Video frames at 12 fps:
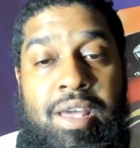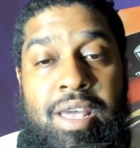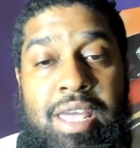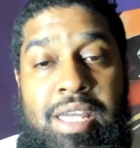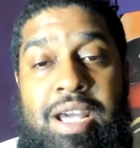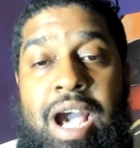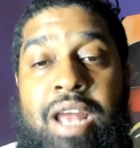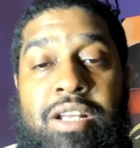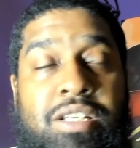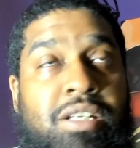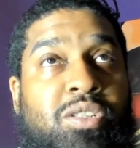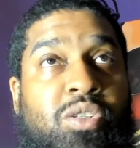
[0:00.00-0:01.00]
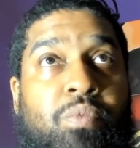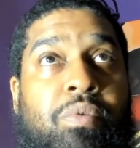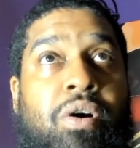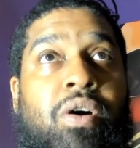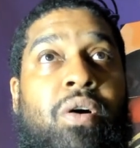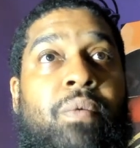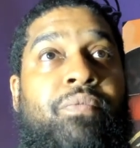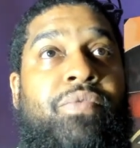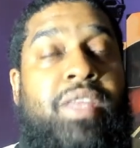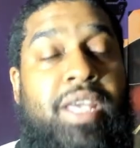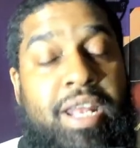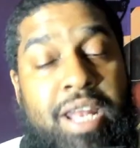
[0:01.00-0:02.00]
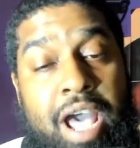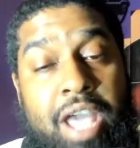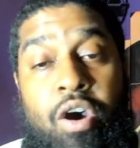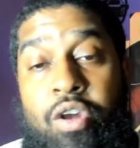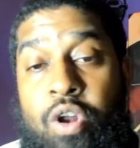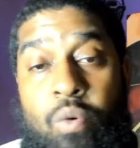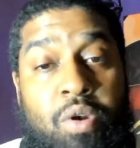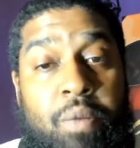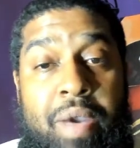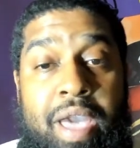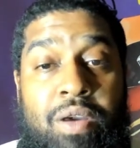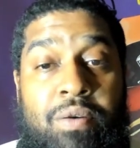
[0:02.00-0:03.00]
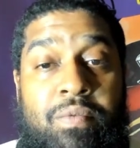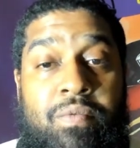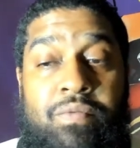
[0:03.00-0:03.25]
He got into the Super Bowl, and now y'all don't want to pay him?